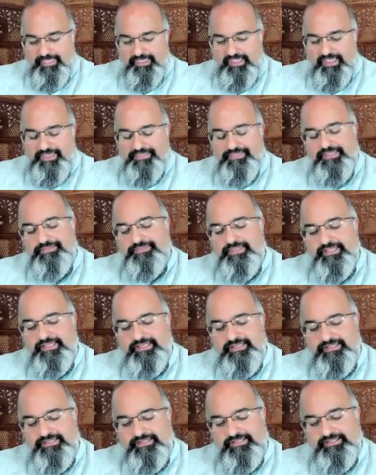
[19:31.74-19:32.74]
I think
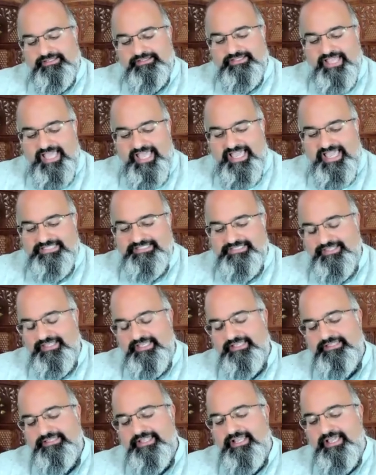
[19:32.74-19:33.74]
the last
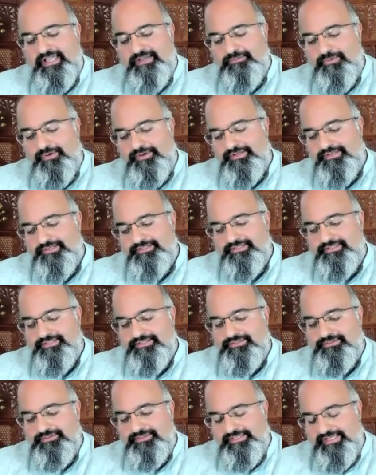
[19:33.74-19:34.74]
thing that I want us
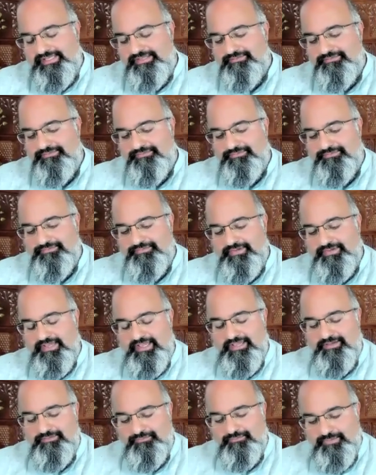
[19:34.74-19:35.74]
to leave
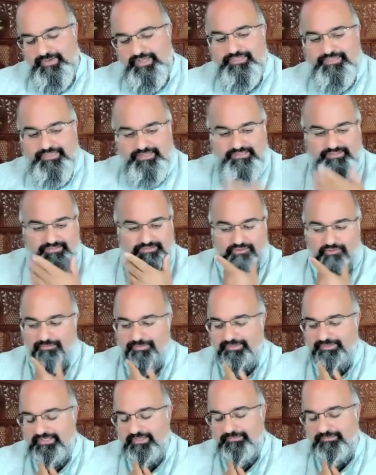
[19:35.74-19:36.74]
with and
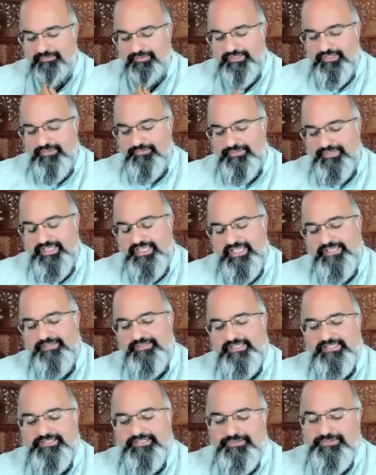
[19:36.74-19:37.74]
open it up for Q&A
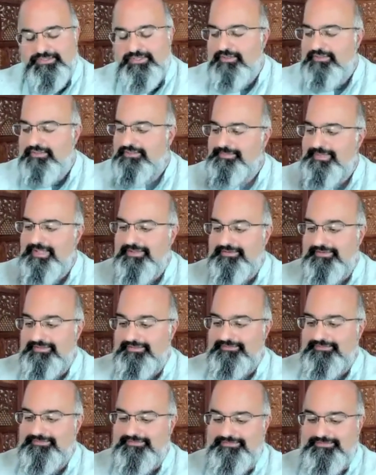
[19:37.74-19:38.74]
is, we talked about
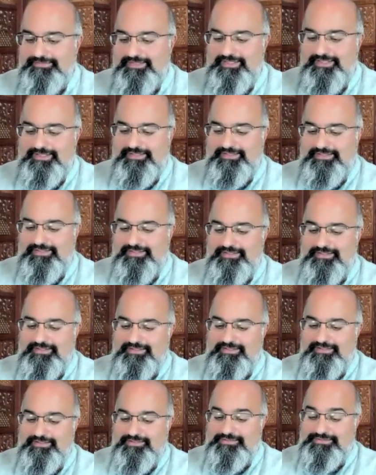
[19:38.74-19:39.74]

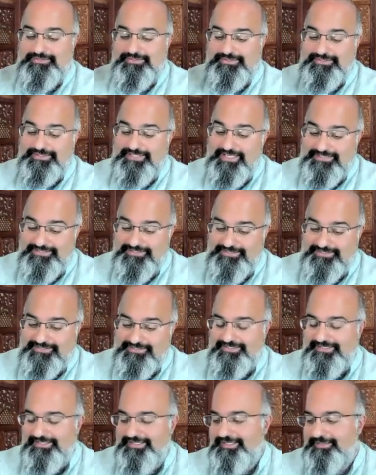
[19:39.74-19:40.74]

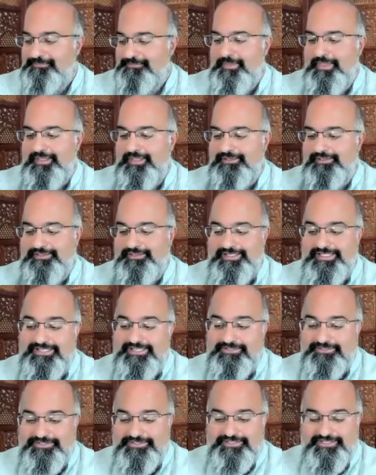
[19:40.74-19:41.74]
success,
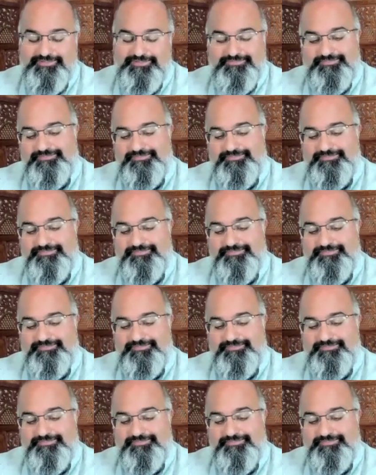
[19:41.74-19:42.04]
leadership,